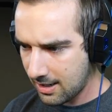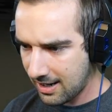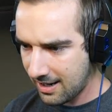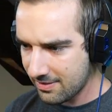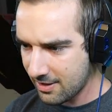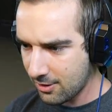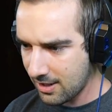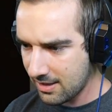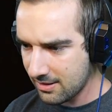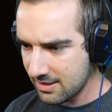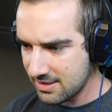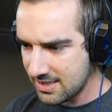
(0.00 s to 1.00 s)
And they're
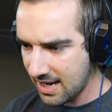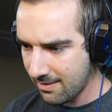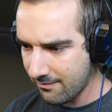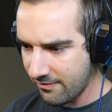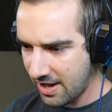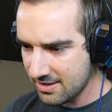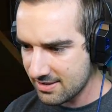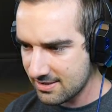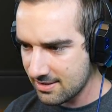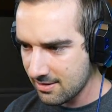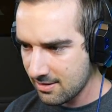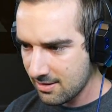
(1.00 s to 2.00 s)
in the damn
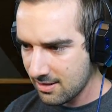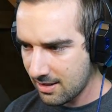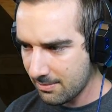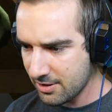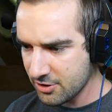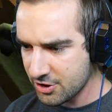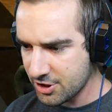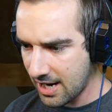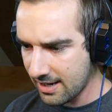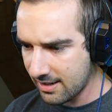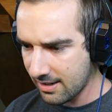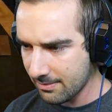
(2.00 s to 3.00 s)
vents. I'm going to just
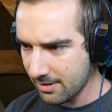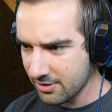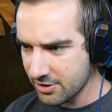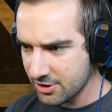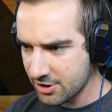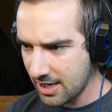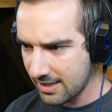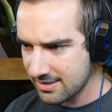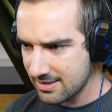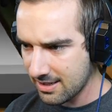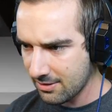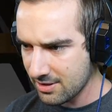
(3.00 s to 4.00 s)
check. I'm going to just check.
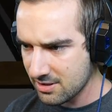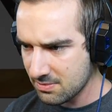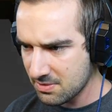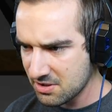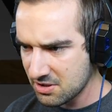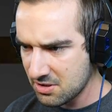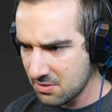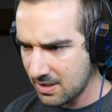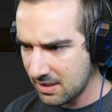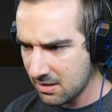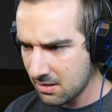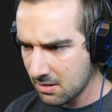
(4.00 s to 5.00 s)
See how this one's doing.